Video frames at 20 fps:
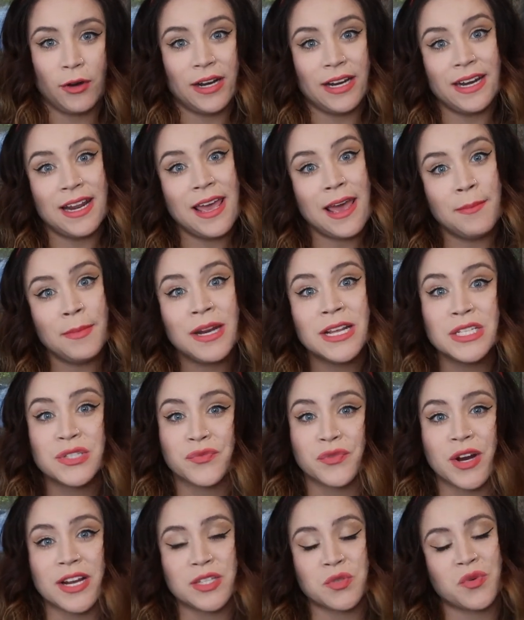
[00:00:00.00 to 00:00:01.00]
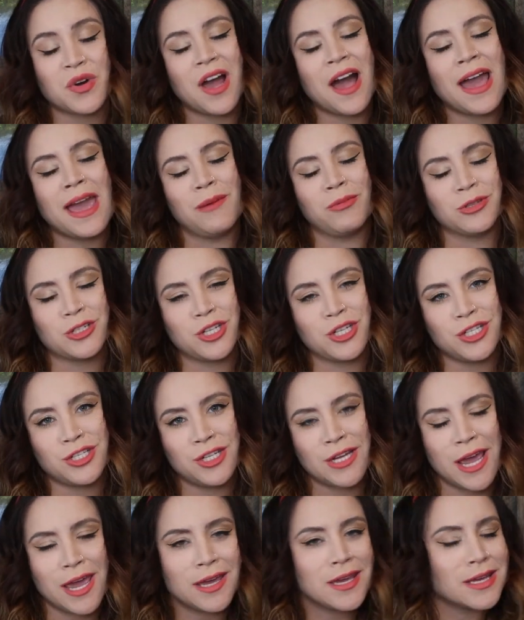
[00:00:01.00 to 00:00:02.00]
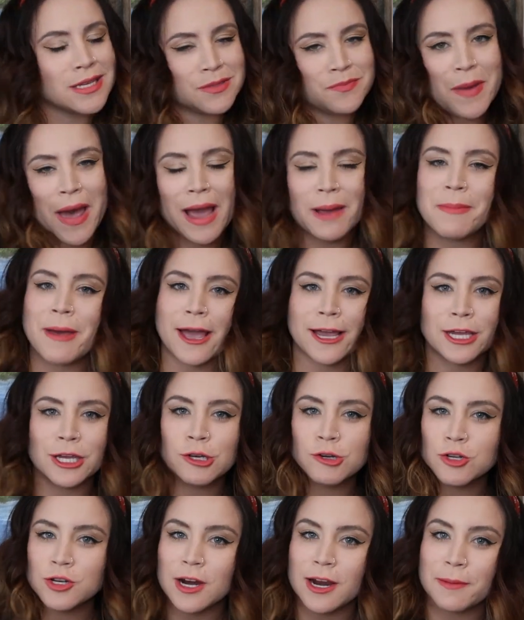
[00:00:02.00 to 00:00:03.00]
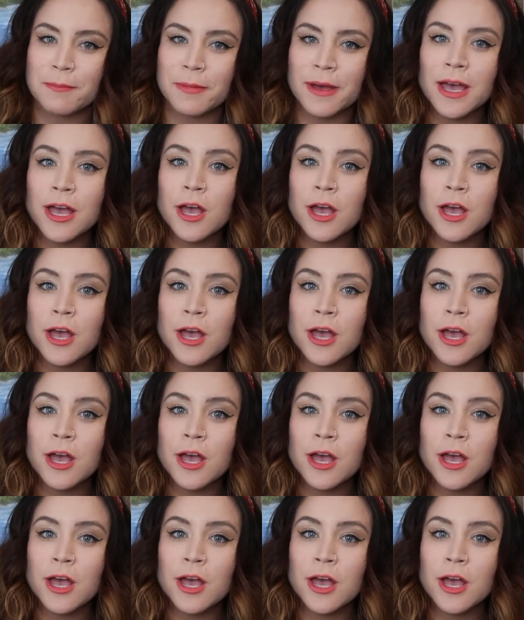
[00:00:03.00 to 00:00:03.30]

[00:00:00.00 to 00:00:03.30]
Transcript: and him and his friends were not able to take his backpacking trip